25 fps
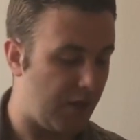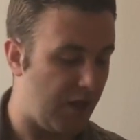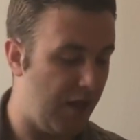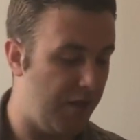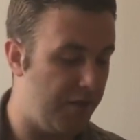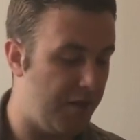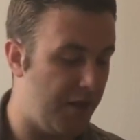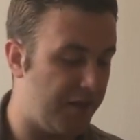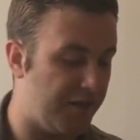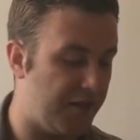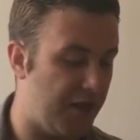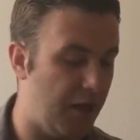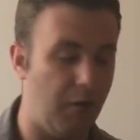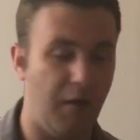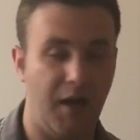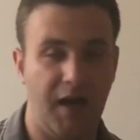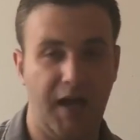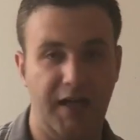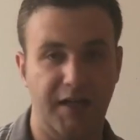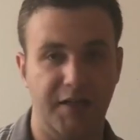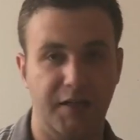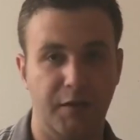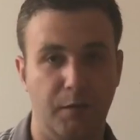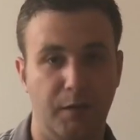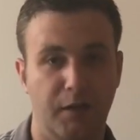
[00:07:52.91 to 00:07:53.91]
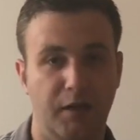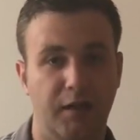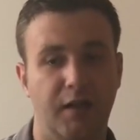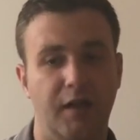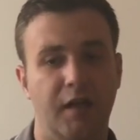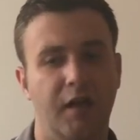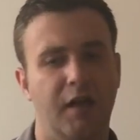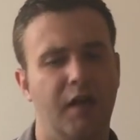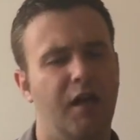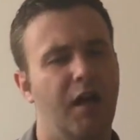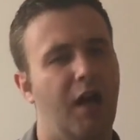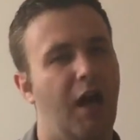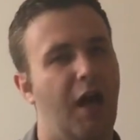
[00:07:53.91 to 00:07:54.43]
And that's how I do it.
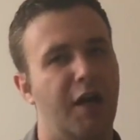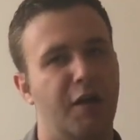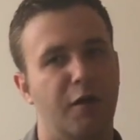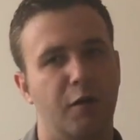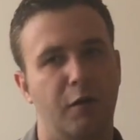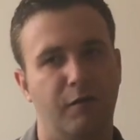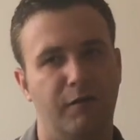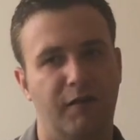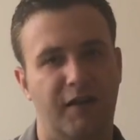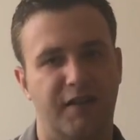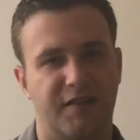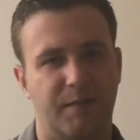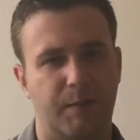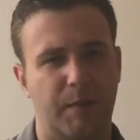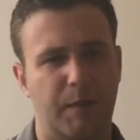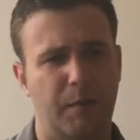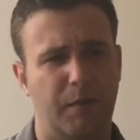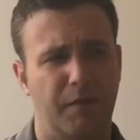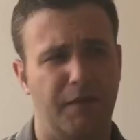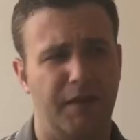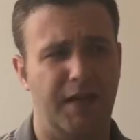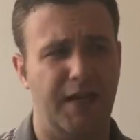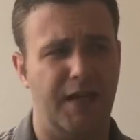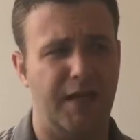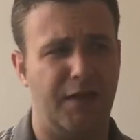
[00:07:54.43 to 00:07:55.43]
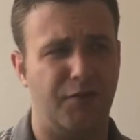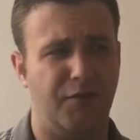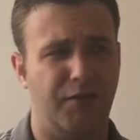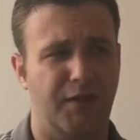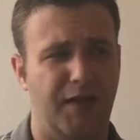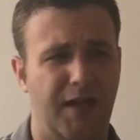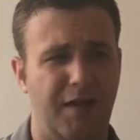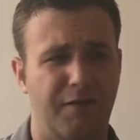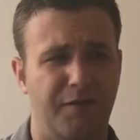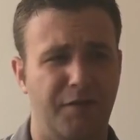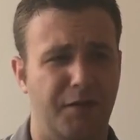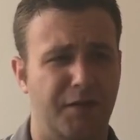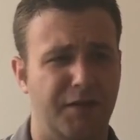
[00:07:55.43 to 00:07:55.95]
I know of lots of people that actually
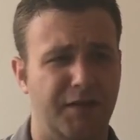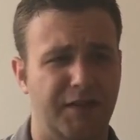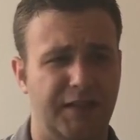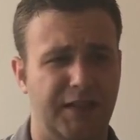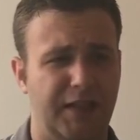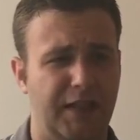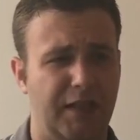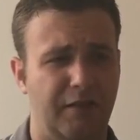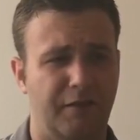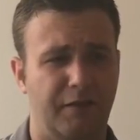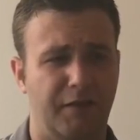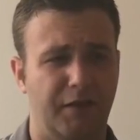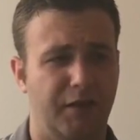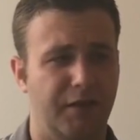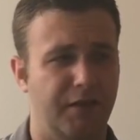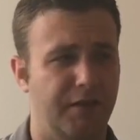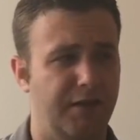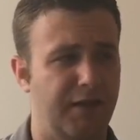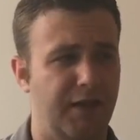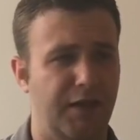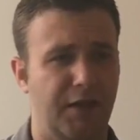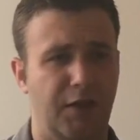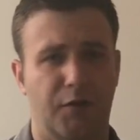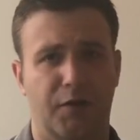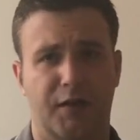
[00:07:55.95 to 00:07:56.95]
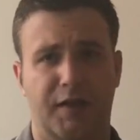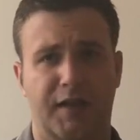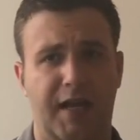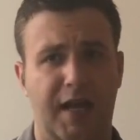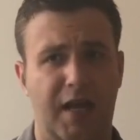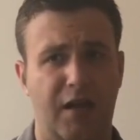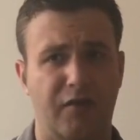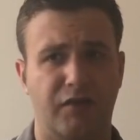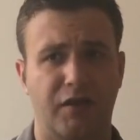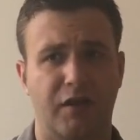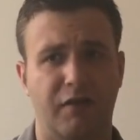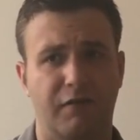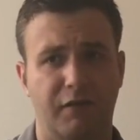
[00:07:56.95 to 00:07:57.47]
have their sinking funds either in
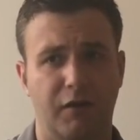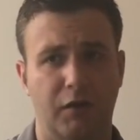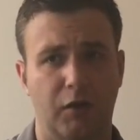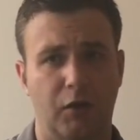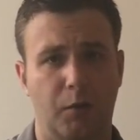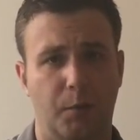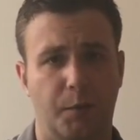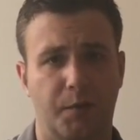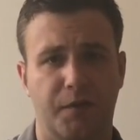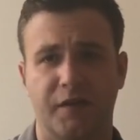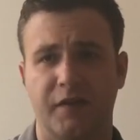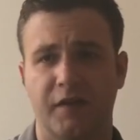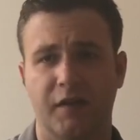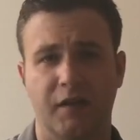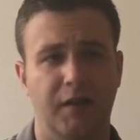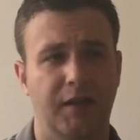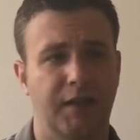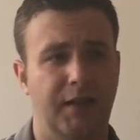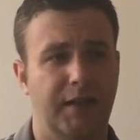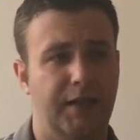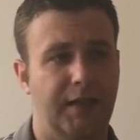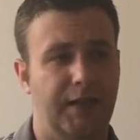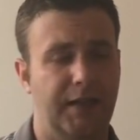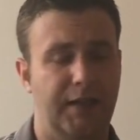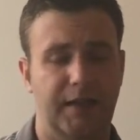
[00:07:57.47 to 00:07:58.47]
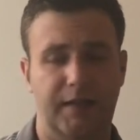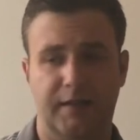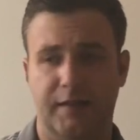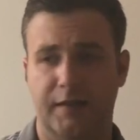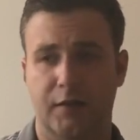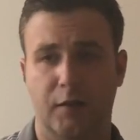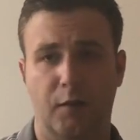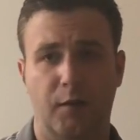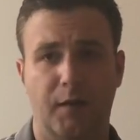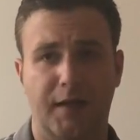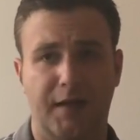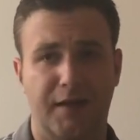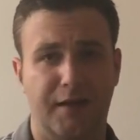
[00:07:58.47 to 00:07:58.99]
cash envelopes,
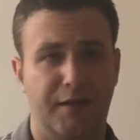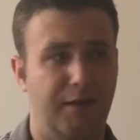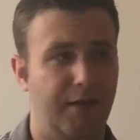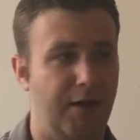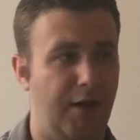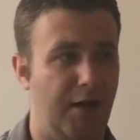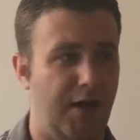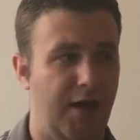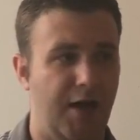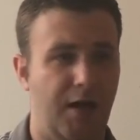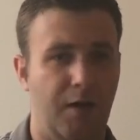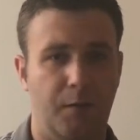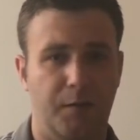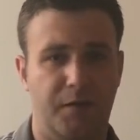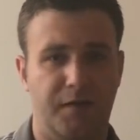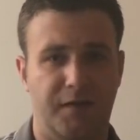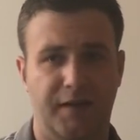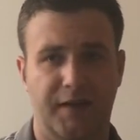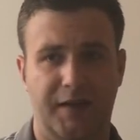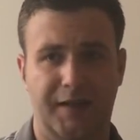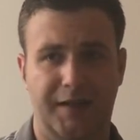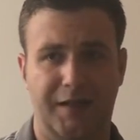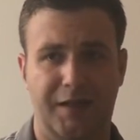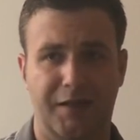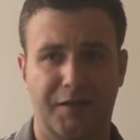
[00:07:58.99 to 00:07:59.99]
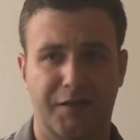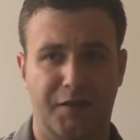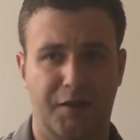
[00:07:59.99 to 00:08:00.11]
in their house, like